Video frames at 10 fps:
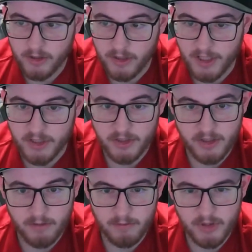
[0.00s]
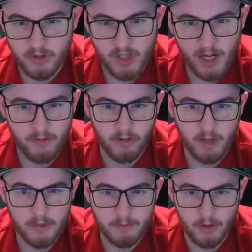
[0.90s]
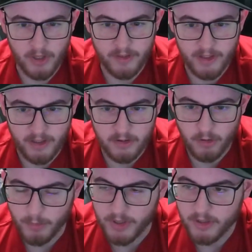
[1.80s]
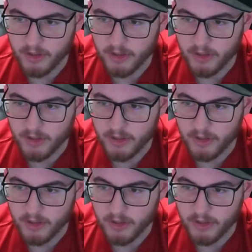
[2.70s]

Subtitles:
he's still kind of in ramp up mode. I think a little bit.